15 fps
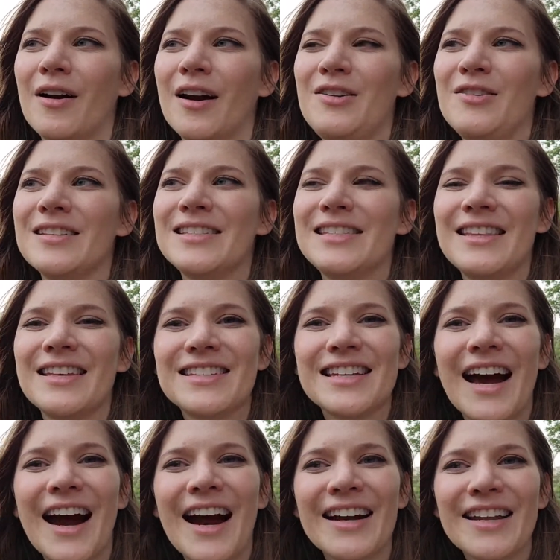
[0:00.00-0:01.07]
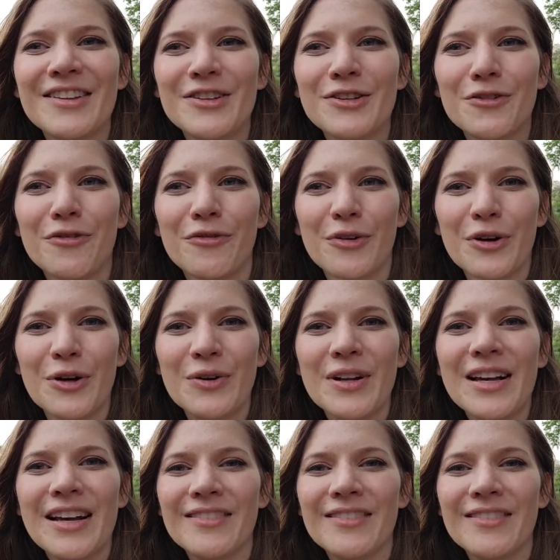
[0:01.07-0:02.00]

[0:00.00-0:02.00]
and you can see the tiny little fruit,